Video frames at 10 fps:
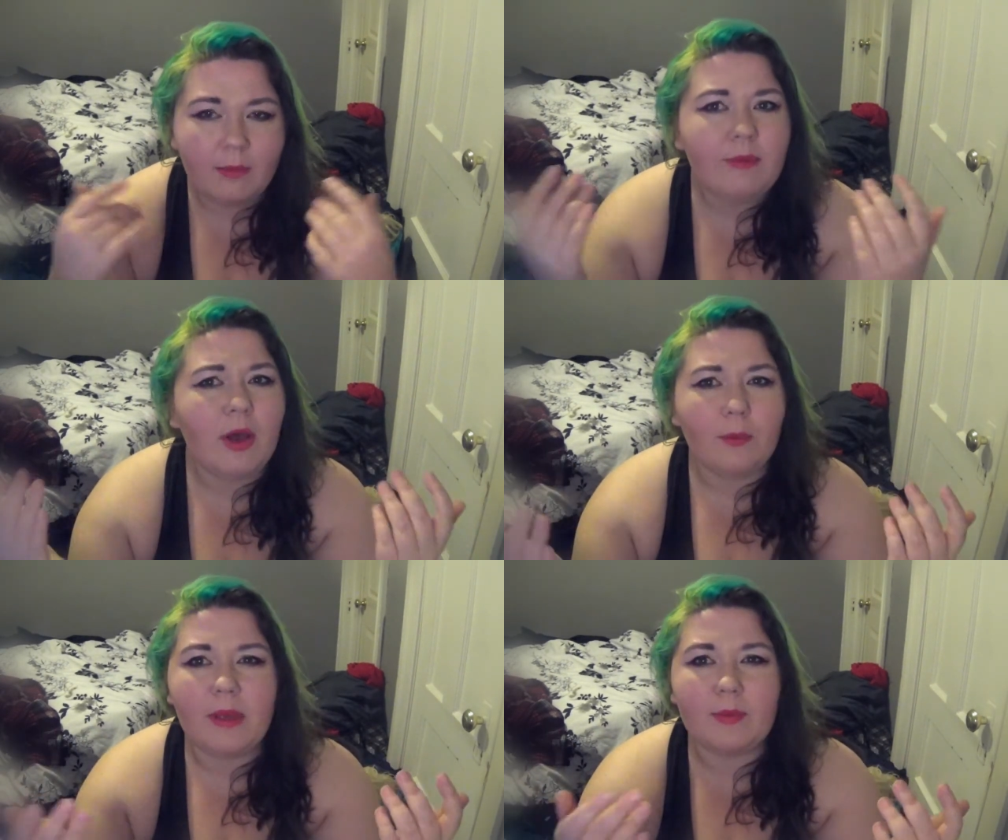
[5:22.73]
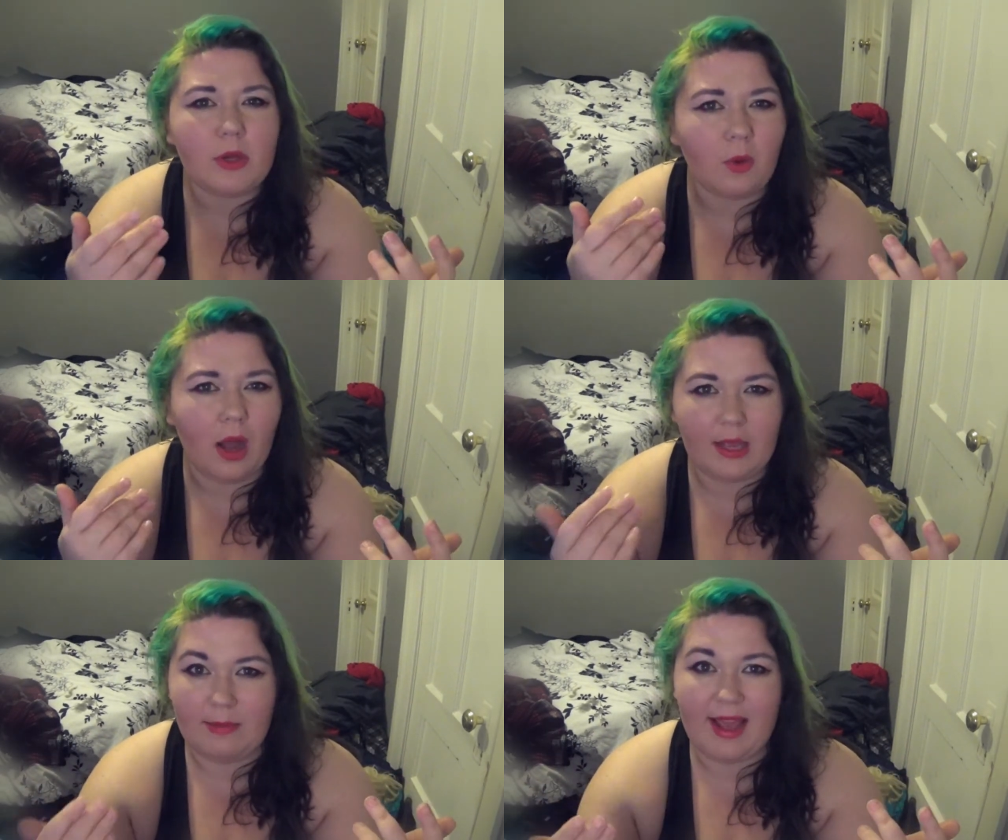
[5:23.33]
Meanwhile, people are
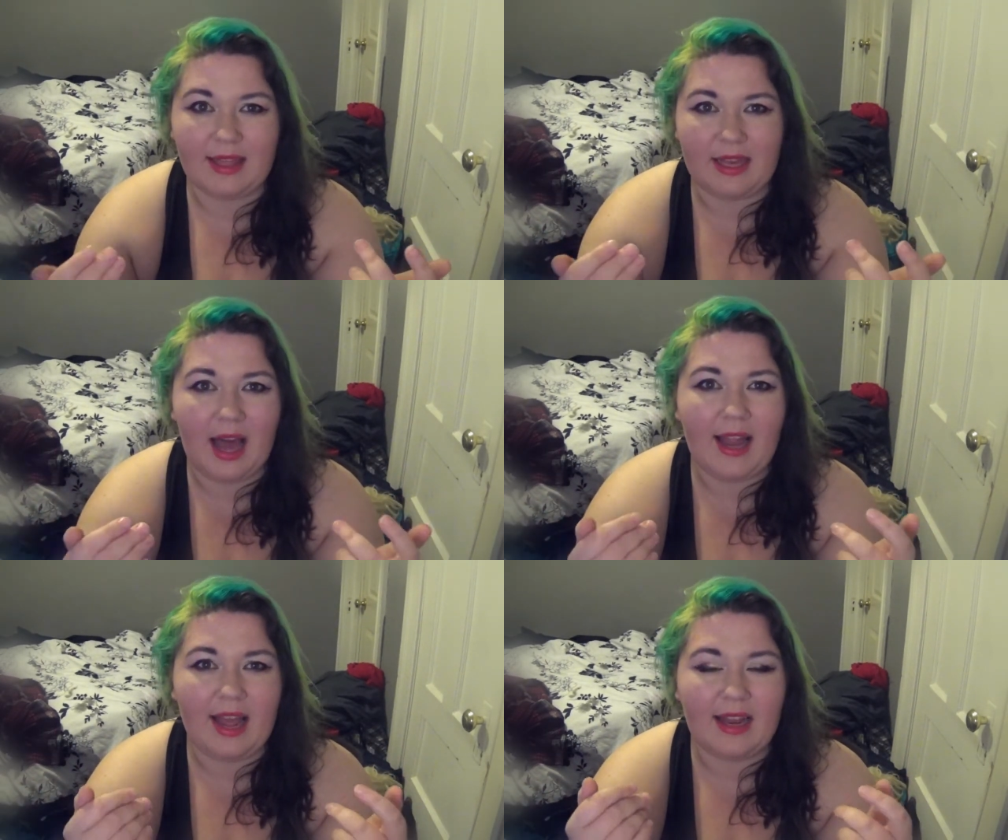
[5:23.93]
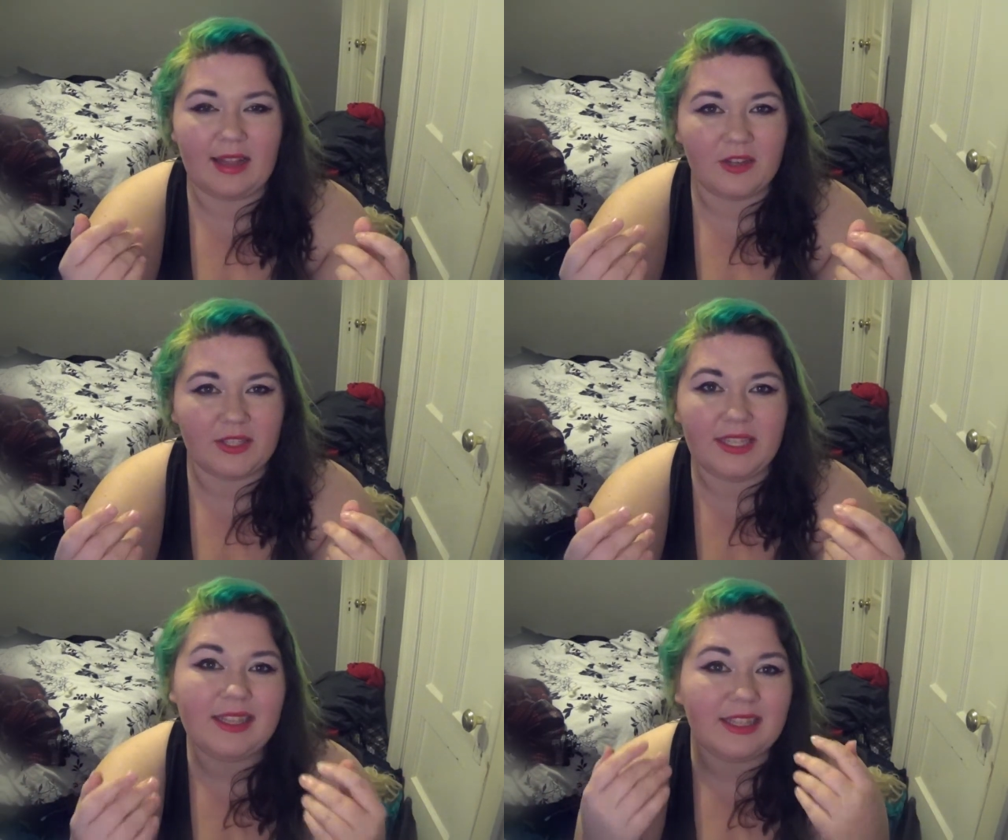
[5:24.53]
walking by at the con and they're
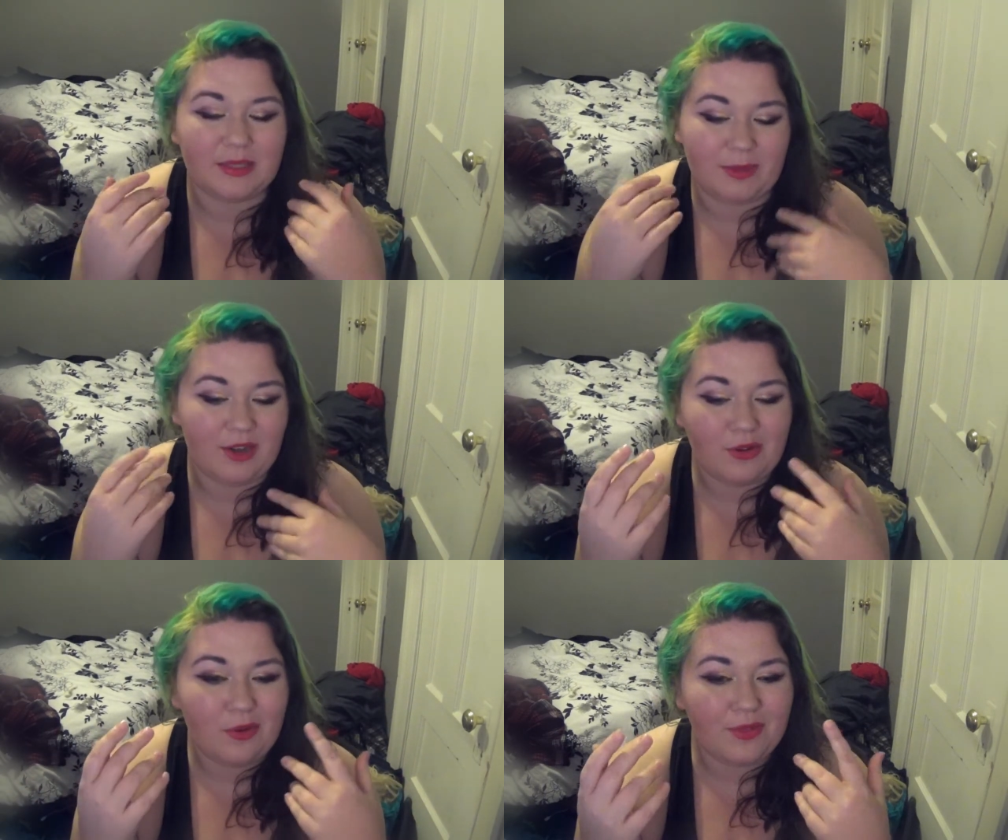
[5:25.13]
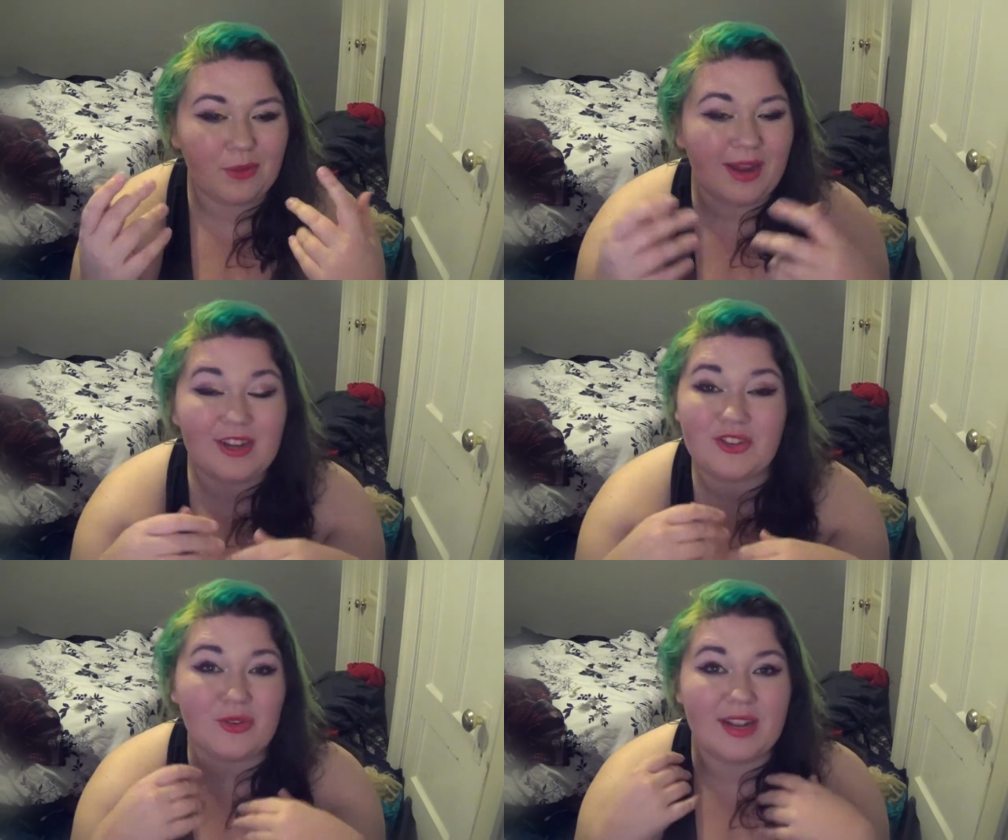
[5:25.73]
seeing this, but I don't know if they're
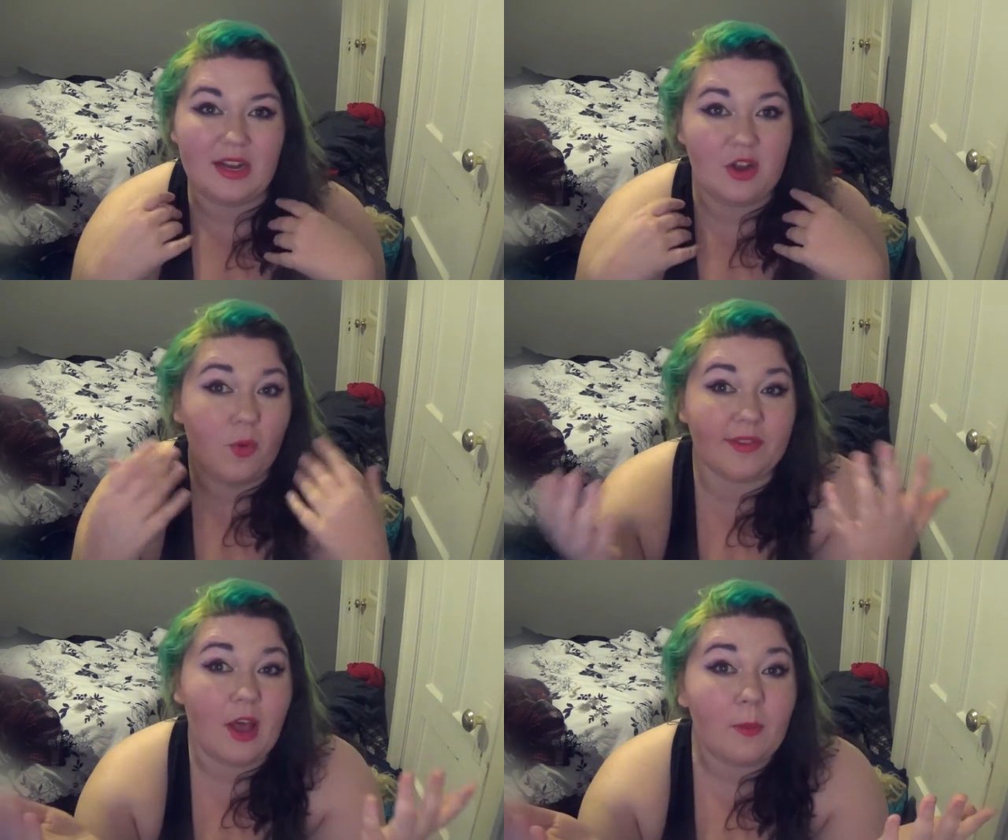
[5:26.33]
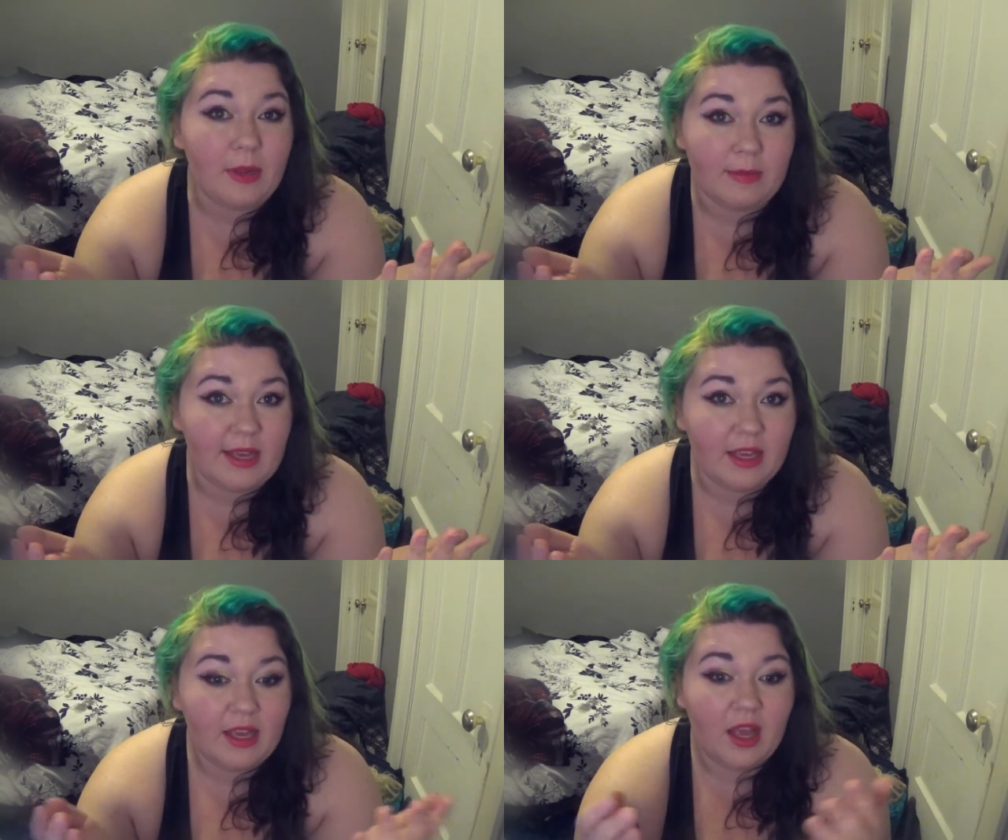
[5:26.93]
registering it. No one's helping me.